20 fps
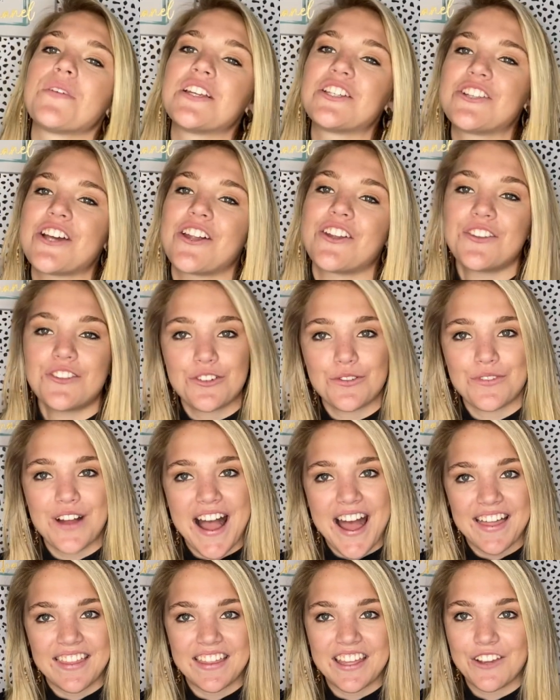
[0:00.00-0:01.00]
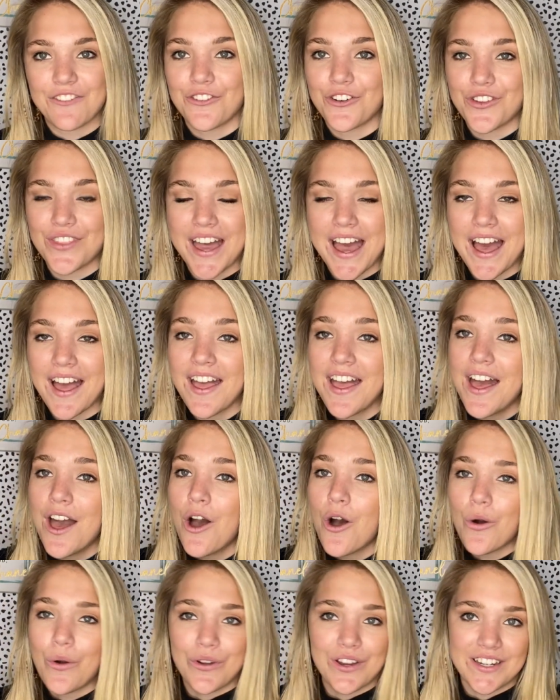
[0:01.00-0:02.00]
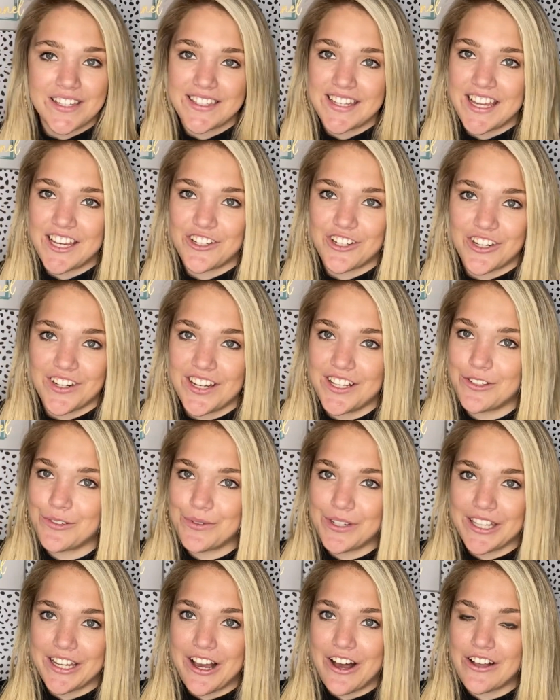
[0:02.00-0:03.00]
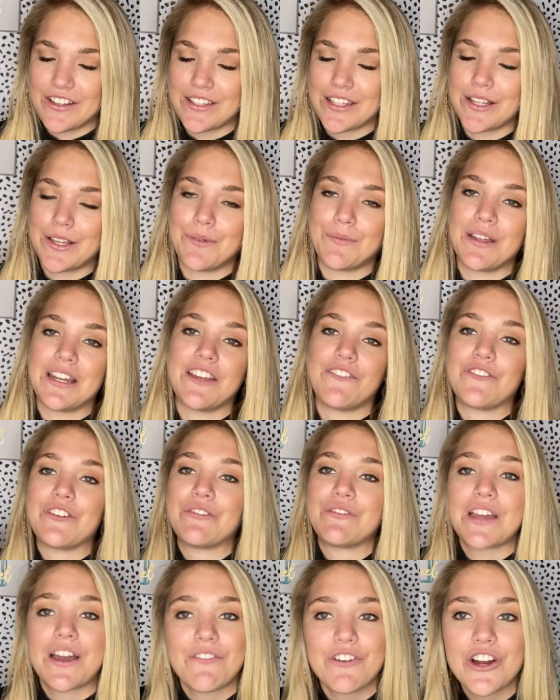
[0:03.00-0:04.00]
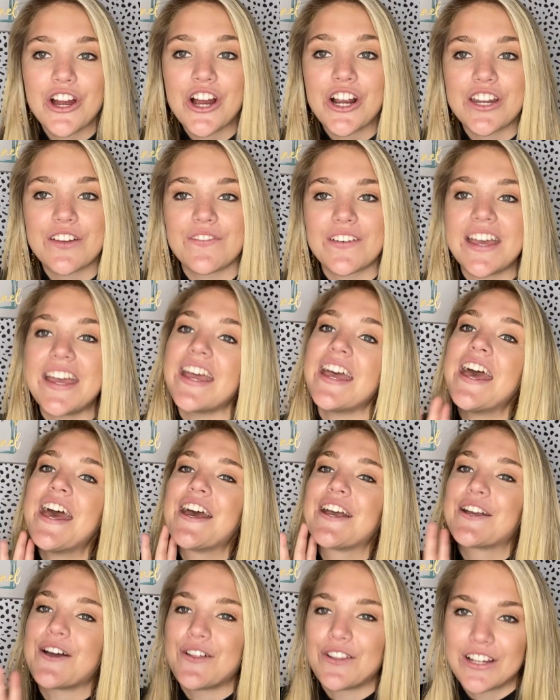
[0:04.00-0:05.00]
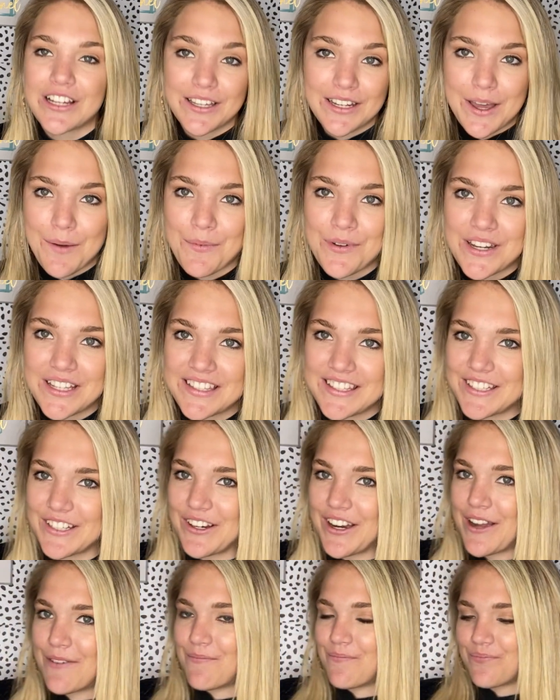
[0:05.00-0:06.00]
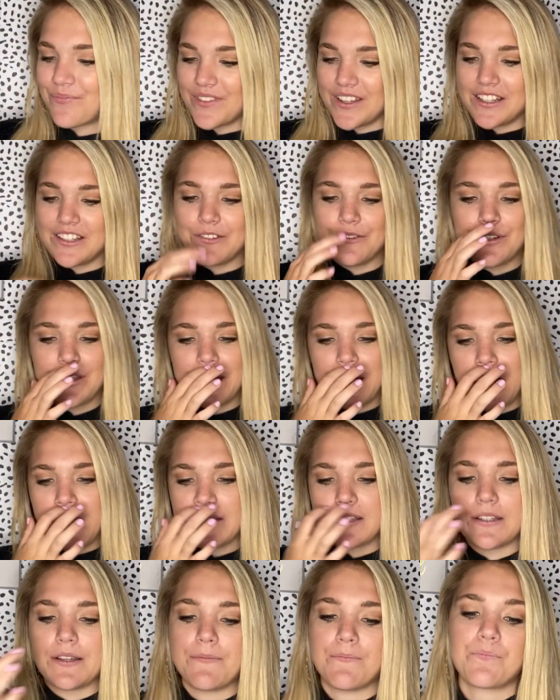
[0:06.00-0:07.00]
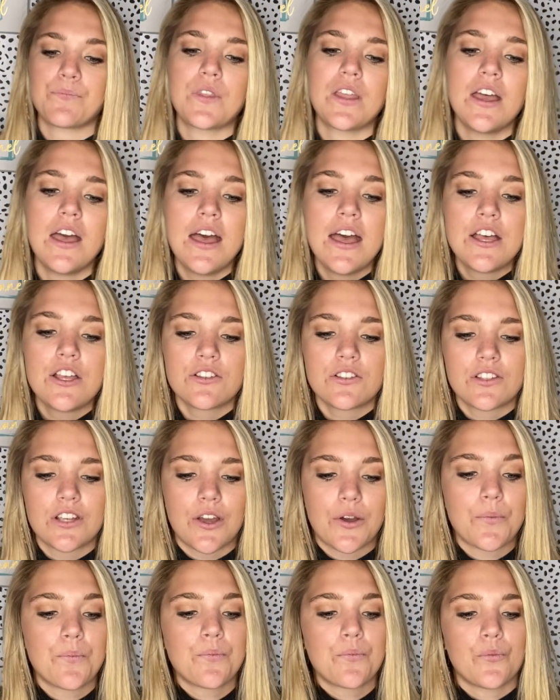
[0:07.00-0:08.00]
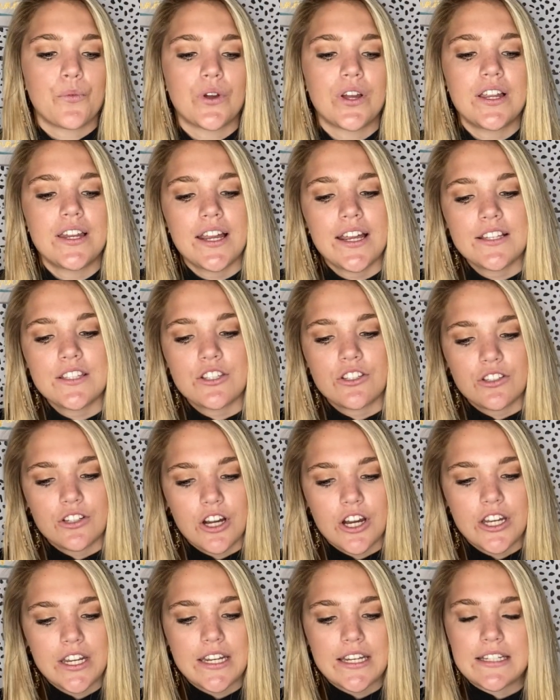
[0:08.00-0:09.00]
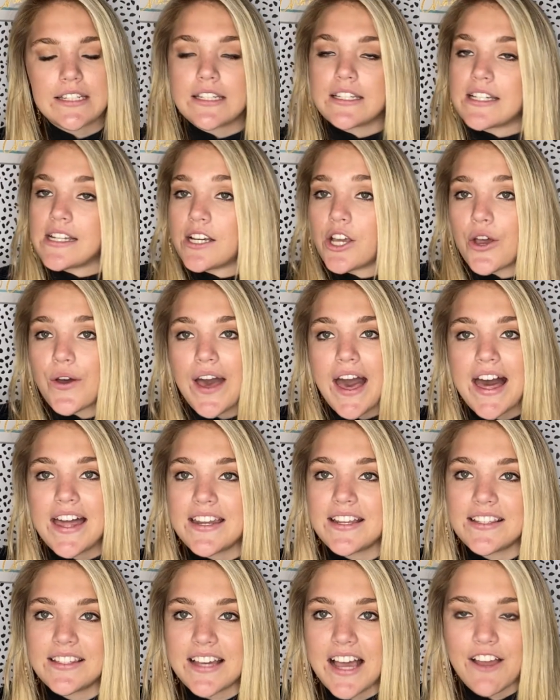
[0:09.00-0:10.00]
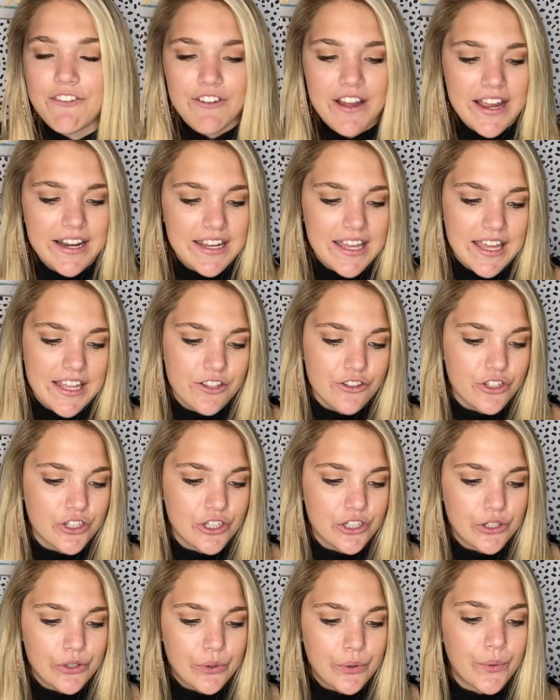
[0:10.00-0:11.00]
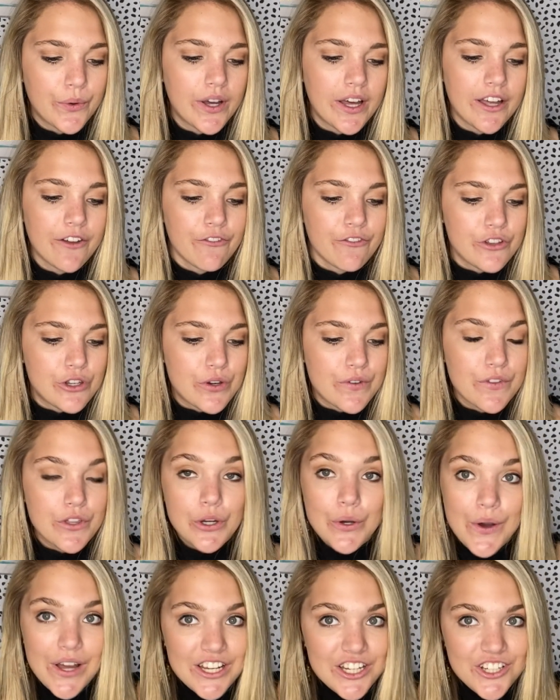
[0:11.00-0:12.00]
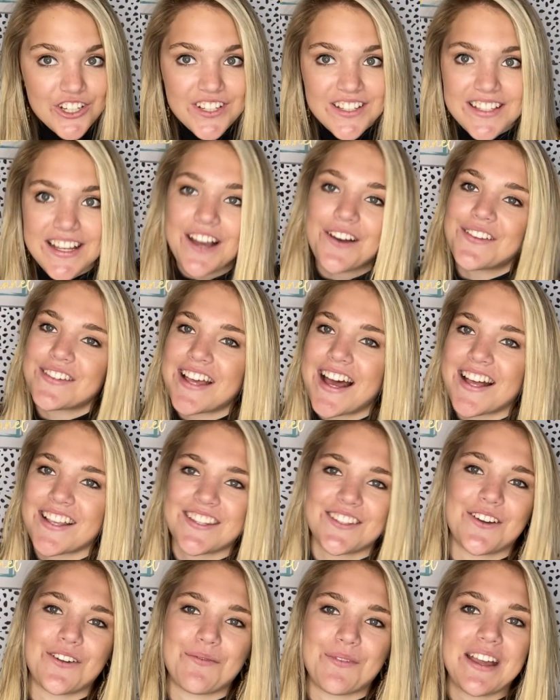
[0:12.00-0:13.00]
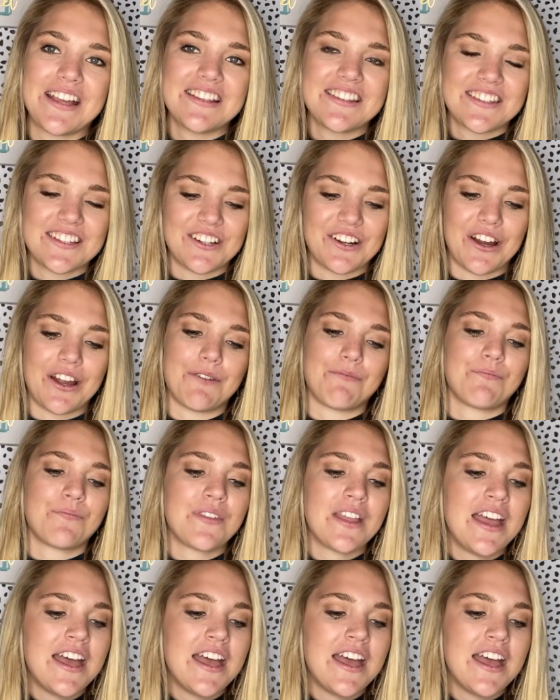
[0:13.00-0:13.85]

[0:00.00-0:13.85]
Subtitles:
Shout out to Riley for that organization. It's really awesome, and if you've never heard of it, go look it up on Instagram. It's really awesome. So we're going to get started and go ahead and dive right into a few of the questions I was asked on my Instagram.